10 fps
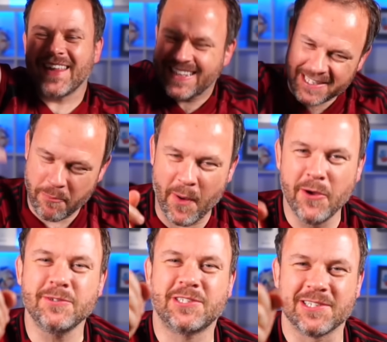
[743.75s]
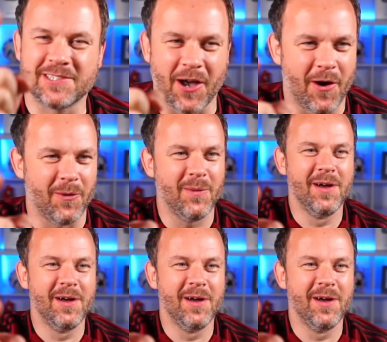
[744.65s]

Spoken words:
That's a poacher's goal.